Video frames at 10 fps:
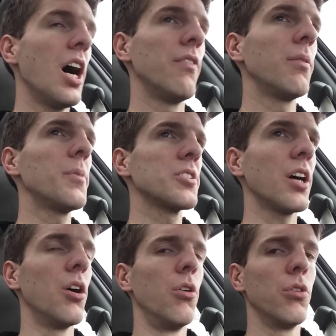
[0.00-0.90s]
I've almost
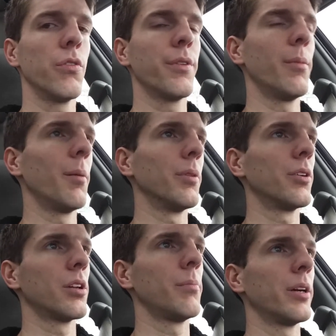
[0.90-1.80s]
got all of them
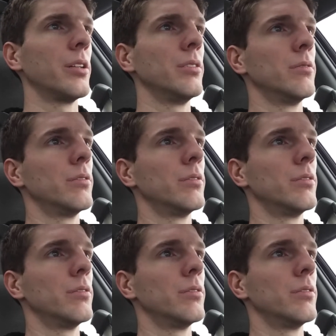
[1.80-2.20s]
uploaded to my